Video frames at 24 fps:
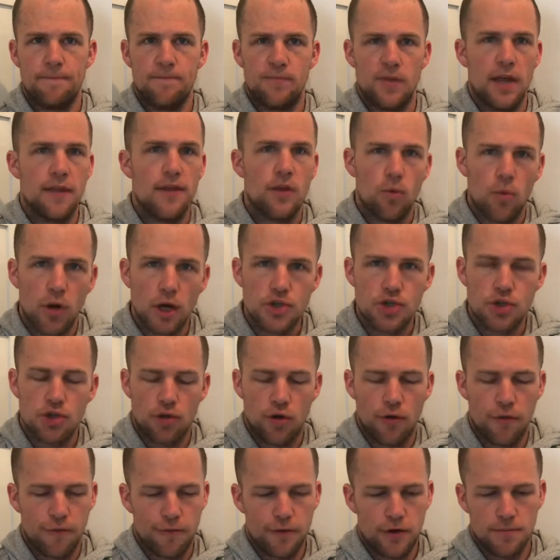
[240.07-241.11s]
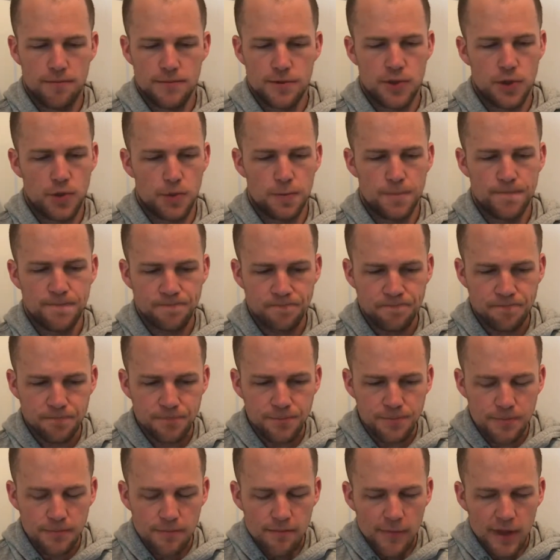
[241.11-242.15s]
and then watch your own film too.
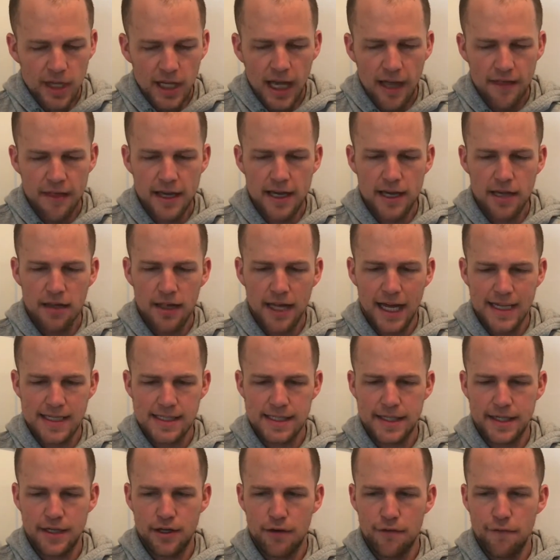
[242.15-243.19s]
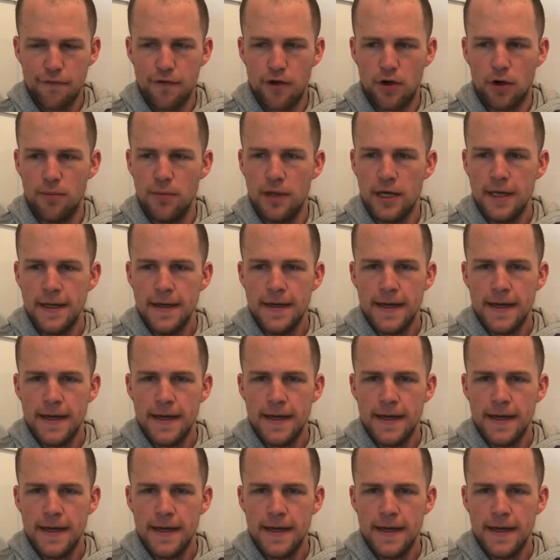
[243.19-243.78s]
I think the last thing on film,